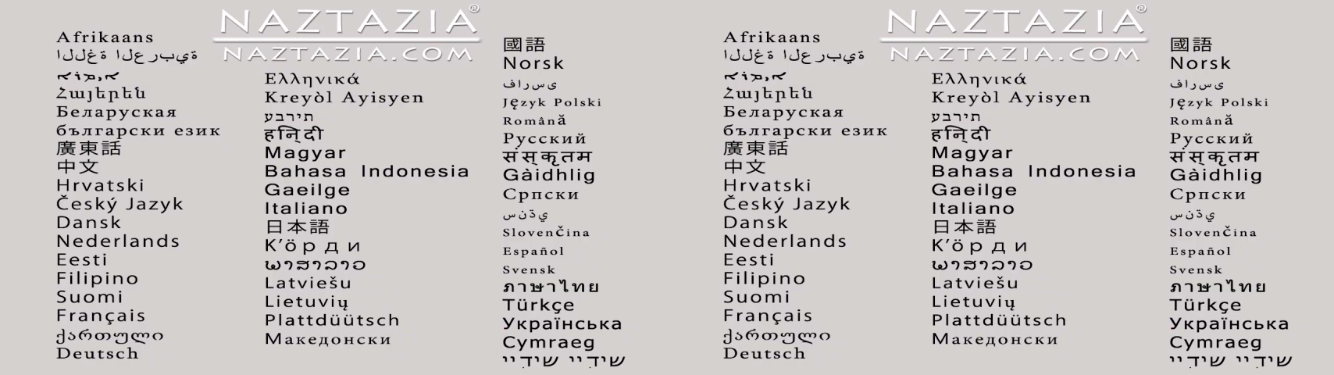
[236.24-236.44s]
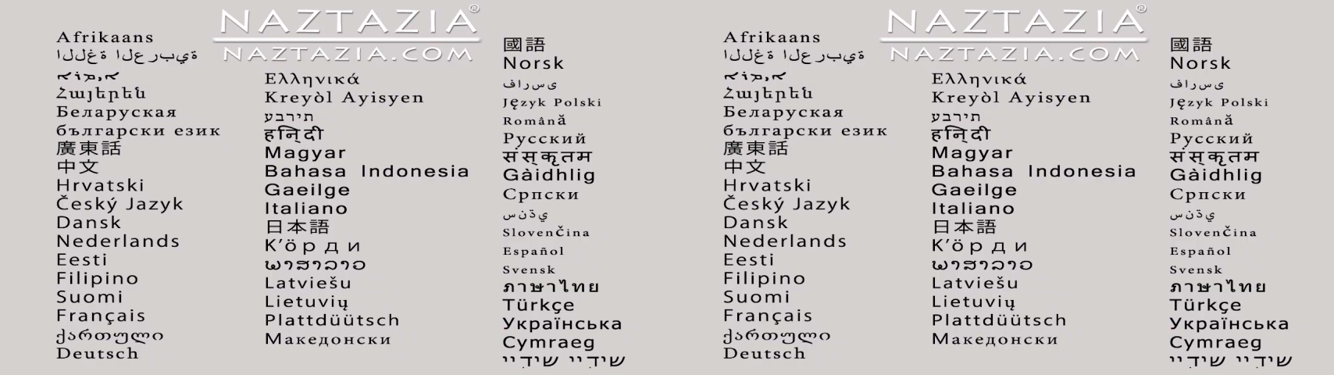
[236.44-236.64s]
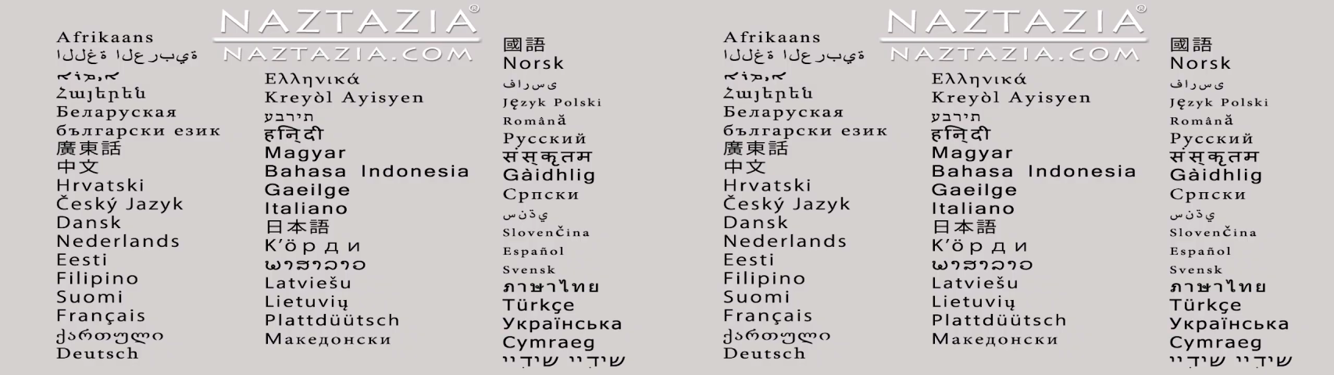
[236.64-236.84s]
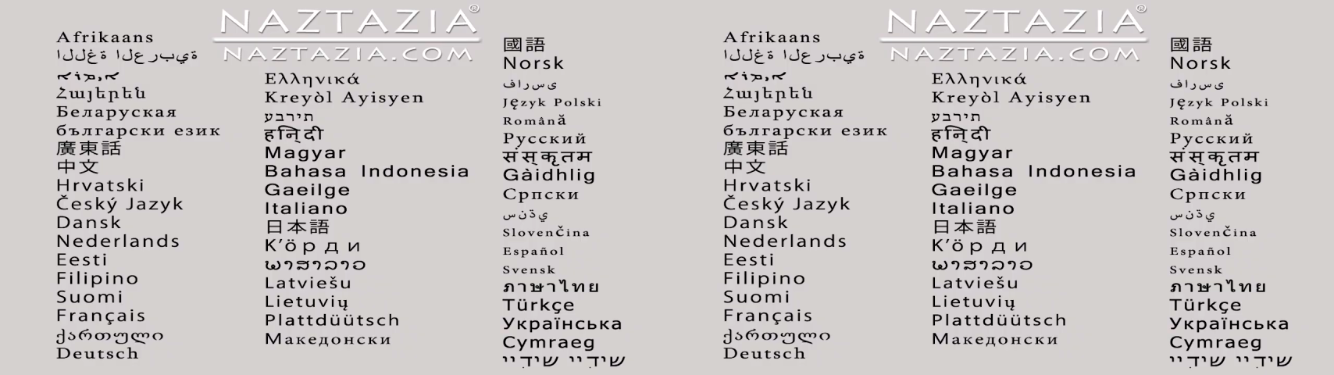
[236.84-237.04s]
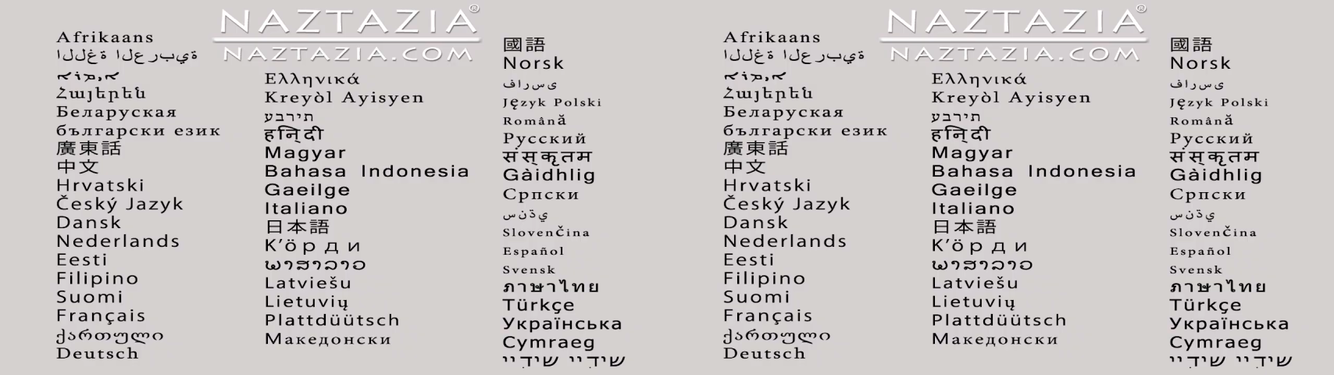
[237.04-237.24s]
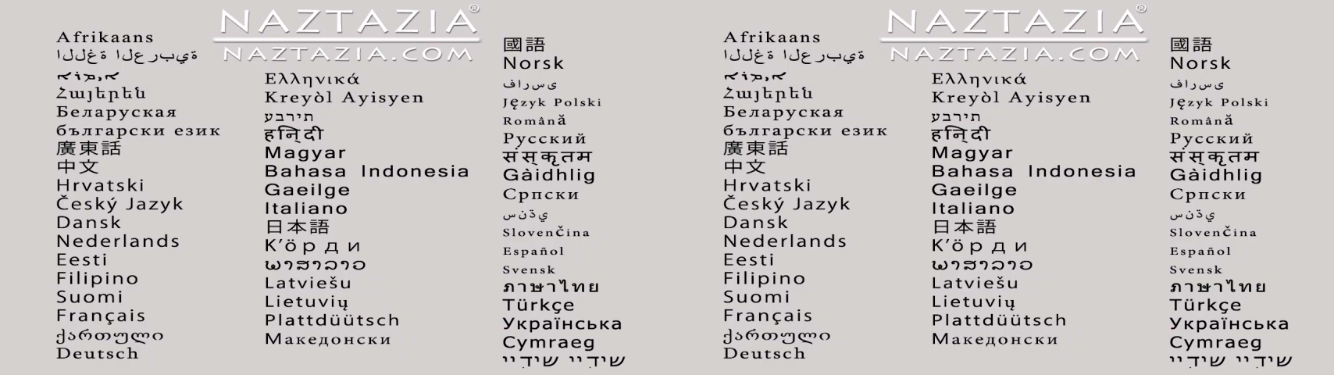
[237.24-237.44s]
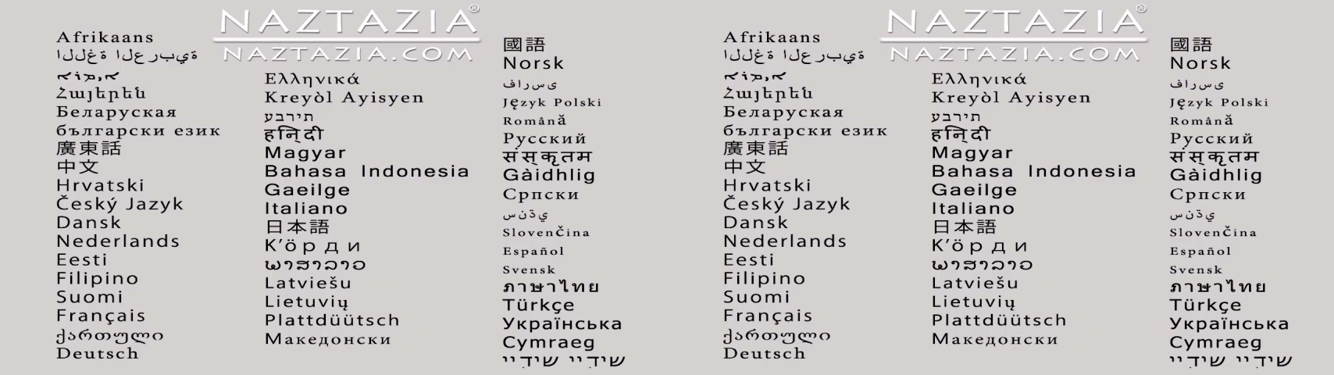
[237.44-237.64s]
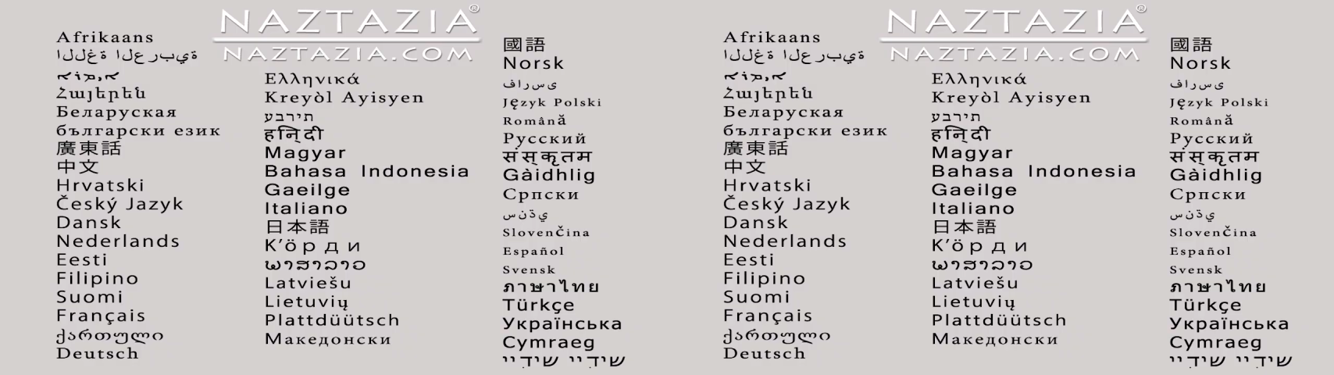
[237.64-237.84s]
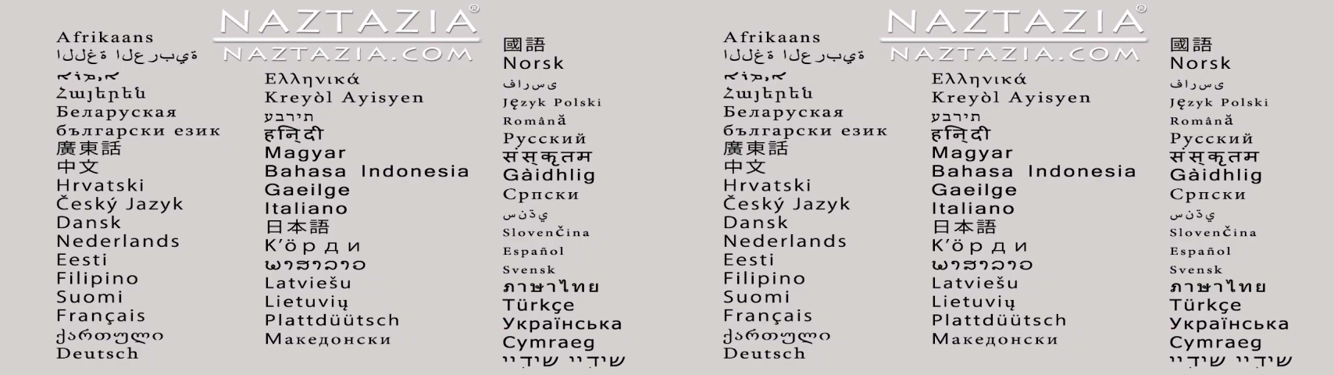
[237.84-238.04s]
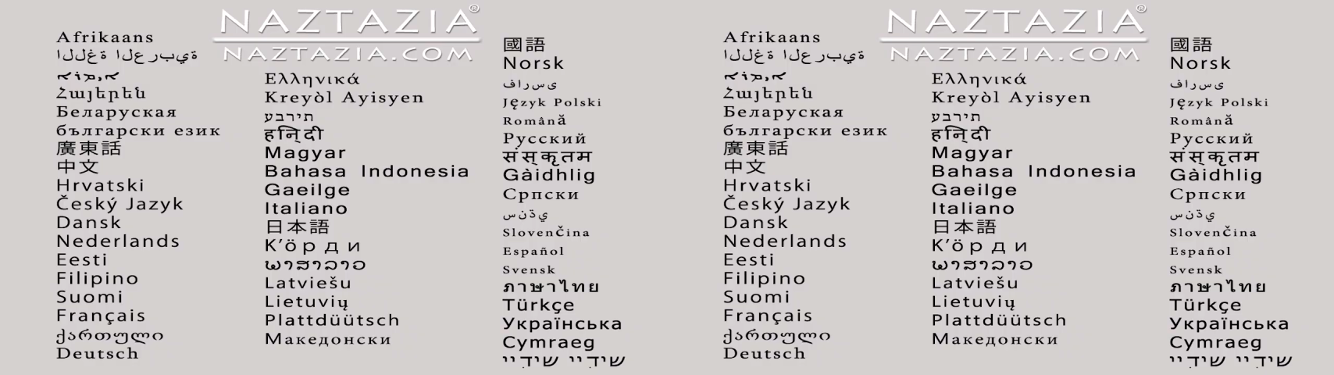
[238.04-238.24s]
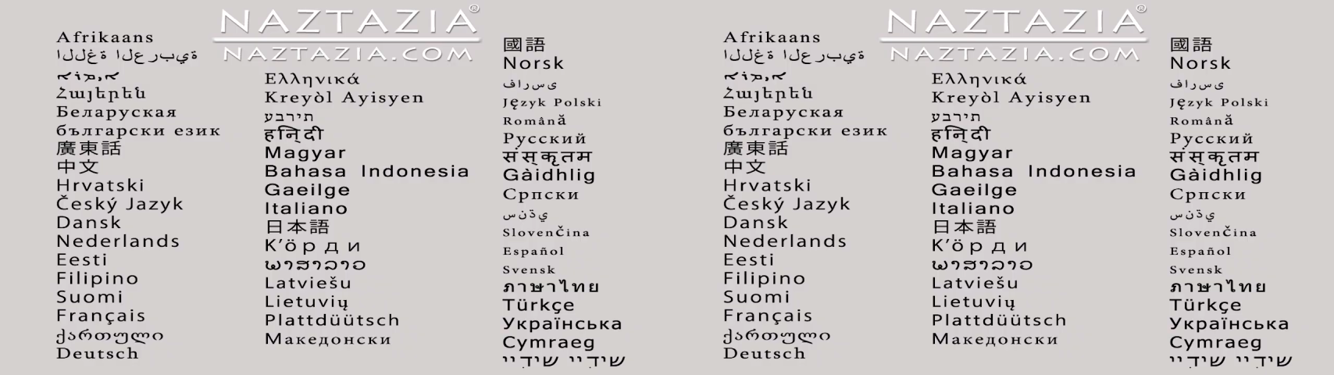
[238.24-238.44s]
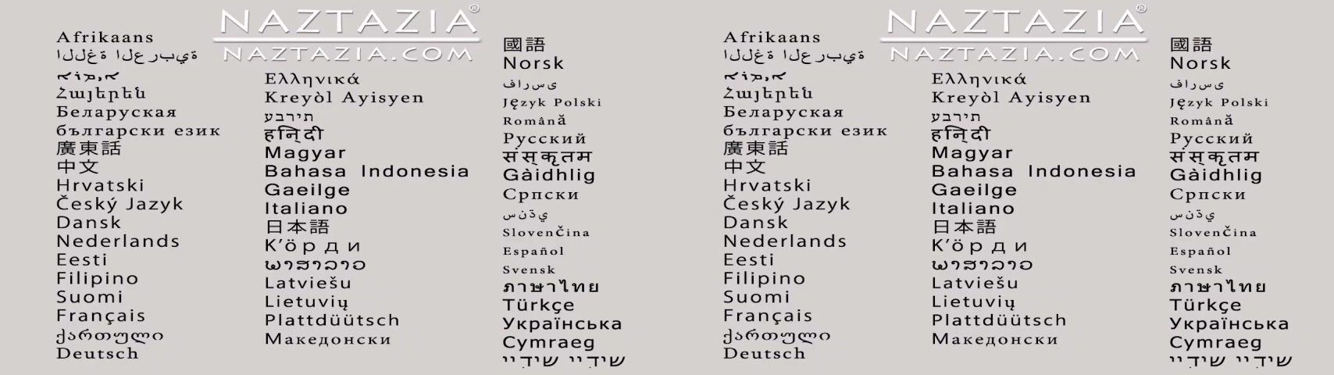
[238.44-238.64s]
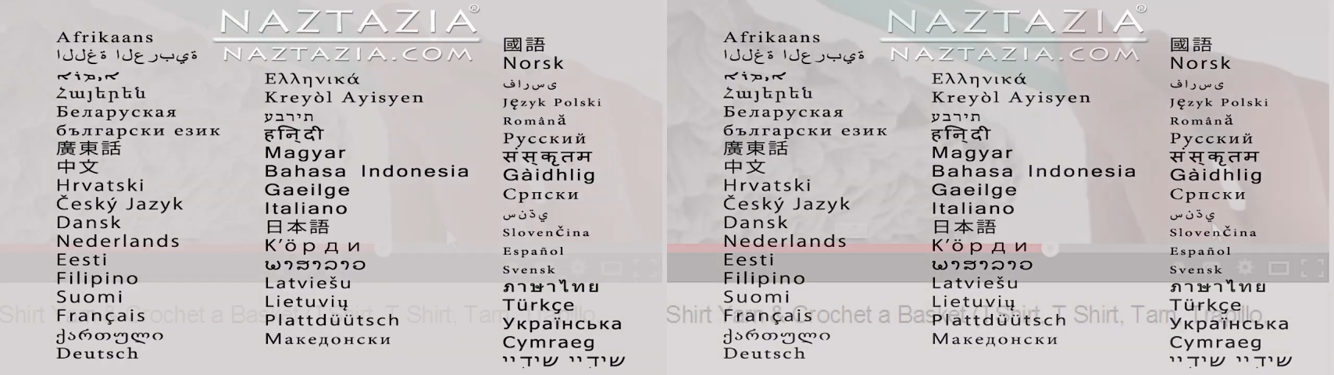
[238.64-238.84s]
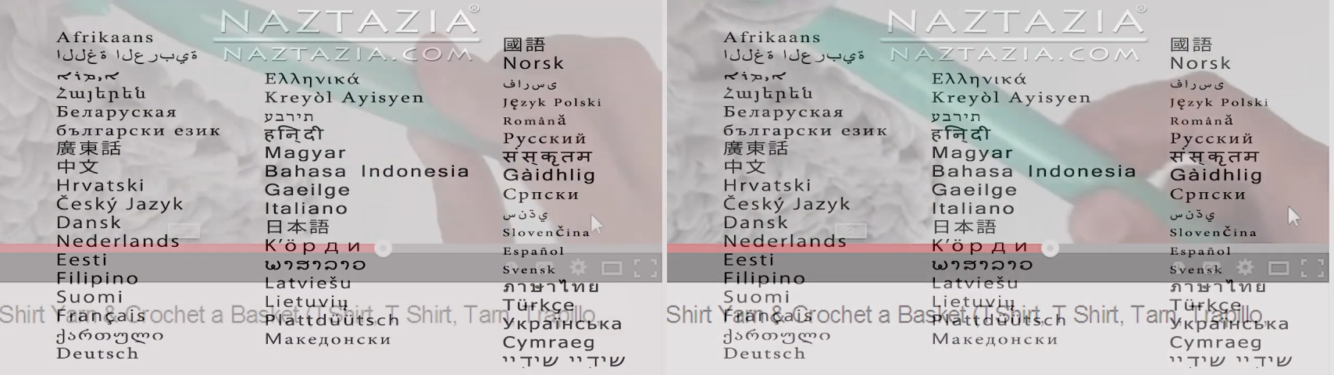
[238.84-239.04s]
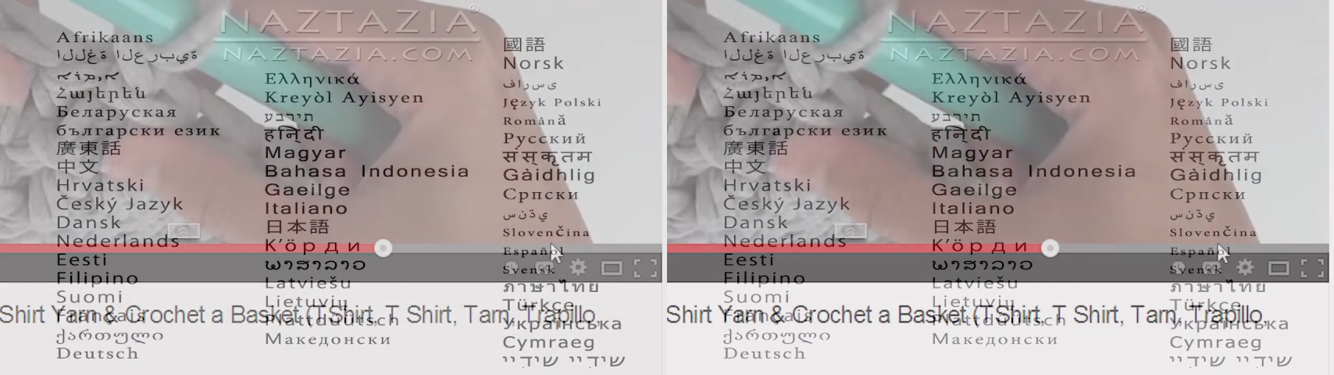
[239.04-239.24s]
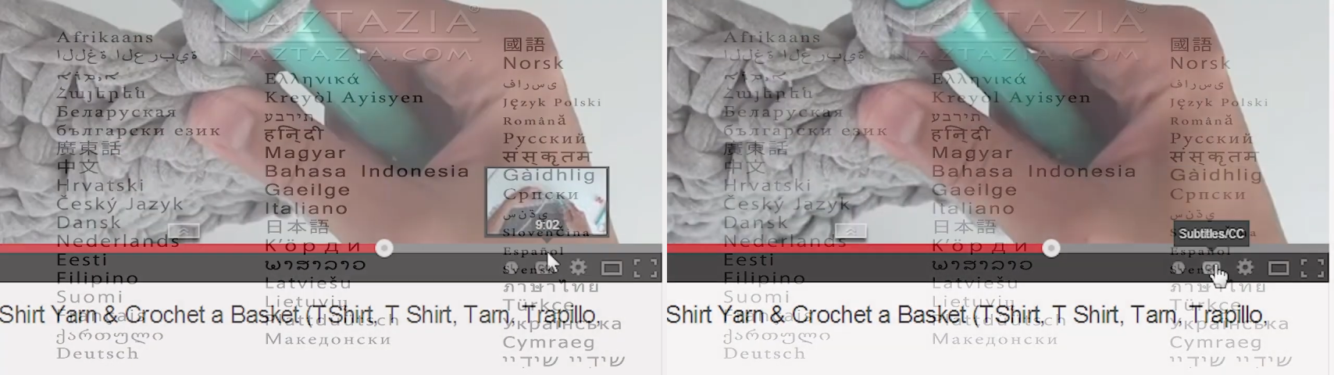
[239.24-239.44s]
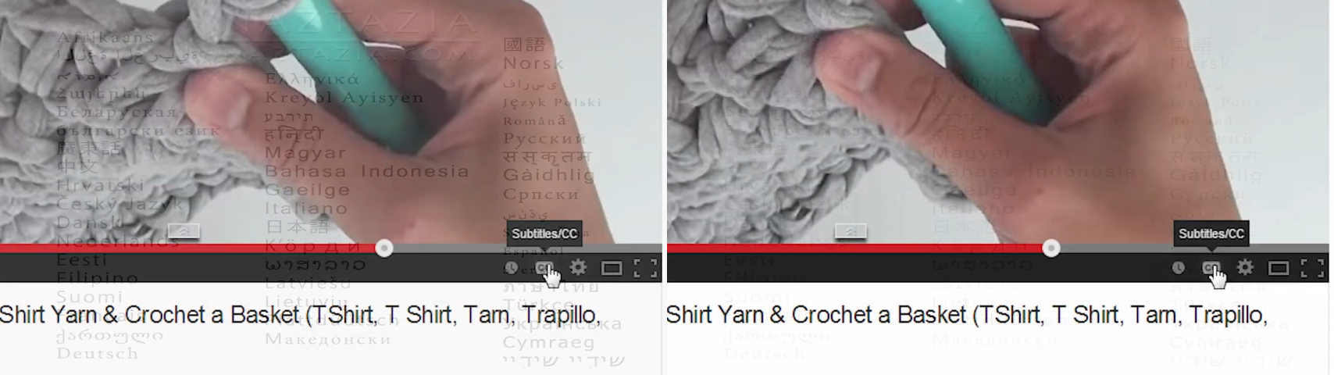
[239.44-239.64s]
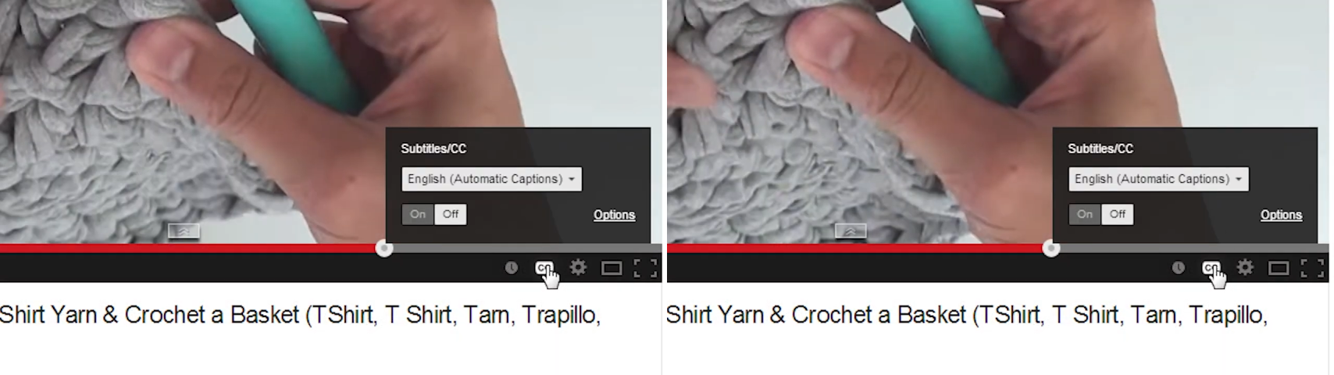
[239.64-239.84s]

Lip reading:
No face is visible, so there are no lips to read.